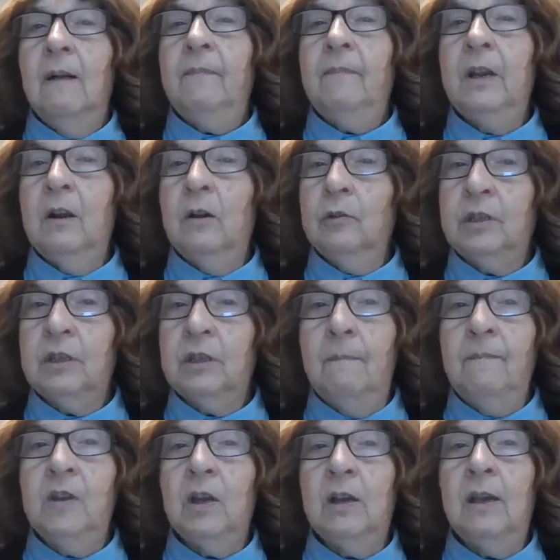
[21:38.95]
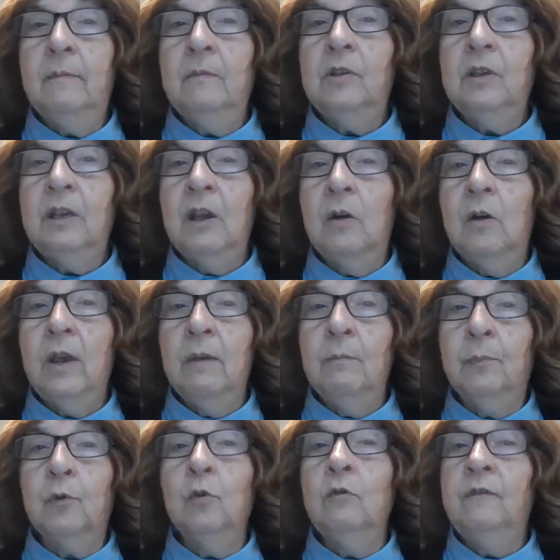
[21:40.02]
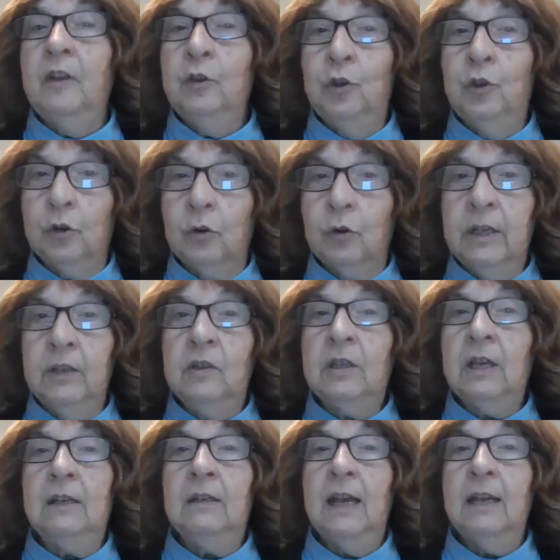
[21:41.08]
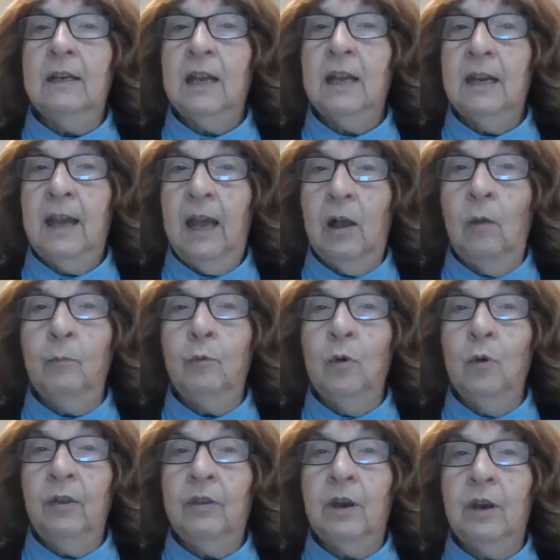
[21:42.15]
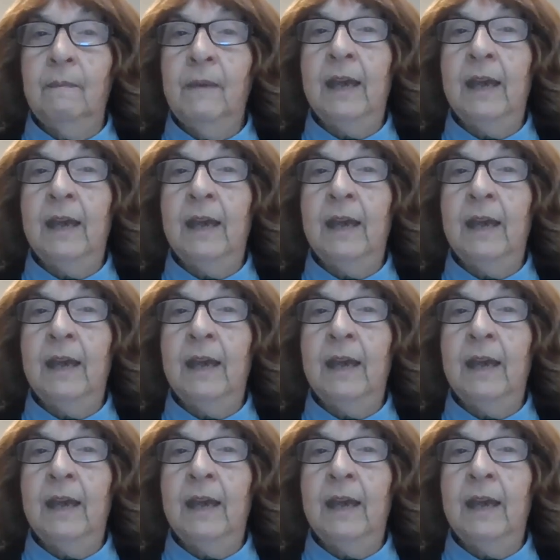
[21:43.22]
you know, sometimes you know improve endurance and and can help with um,